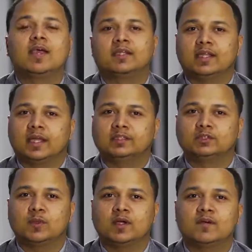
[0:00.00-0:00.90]
At the age of
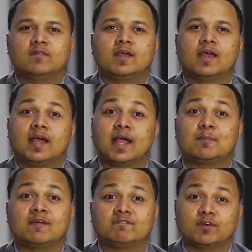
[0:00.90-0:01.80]
12, I got
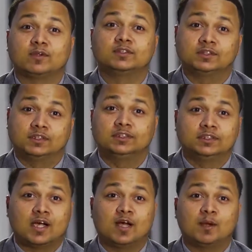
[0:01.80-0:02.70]
my first
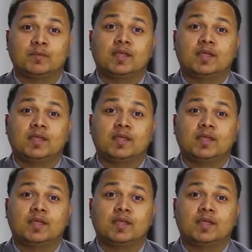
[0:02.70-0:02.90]
job.